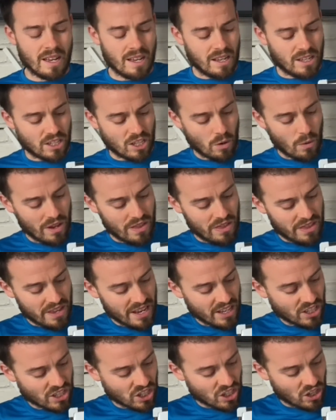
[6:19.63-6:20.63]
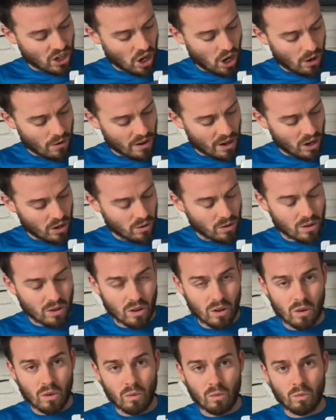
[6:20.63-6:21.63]
So in this scenario,
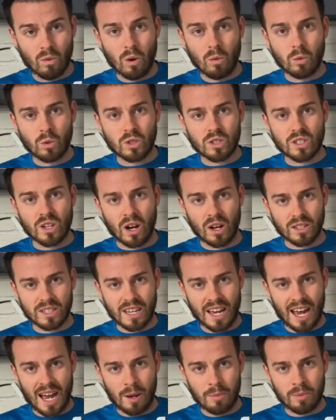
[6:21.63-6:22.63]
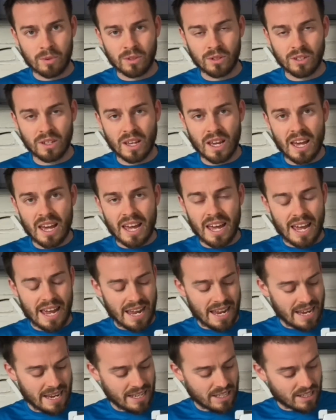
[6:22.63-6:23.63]
what will start to happen
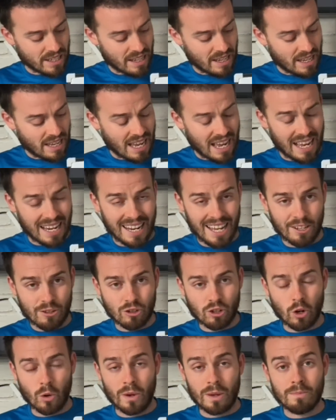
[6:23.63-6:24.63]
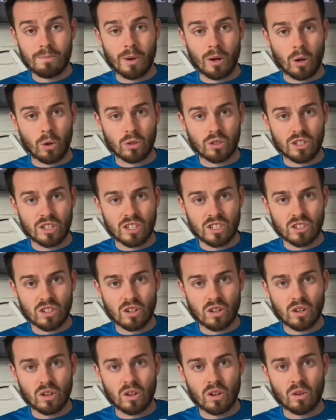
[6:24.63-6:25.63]
is electrical impulses
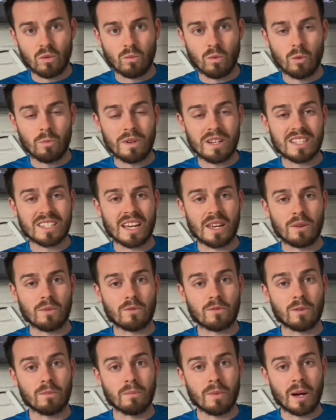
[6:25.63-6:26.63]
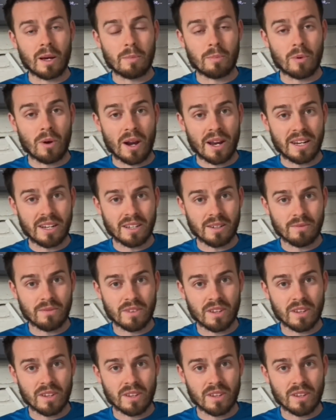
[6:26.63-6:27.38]
will be sent from my brain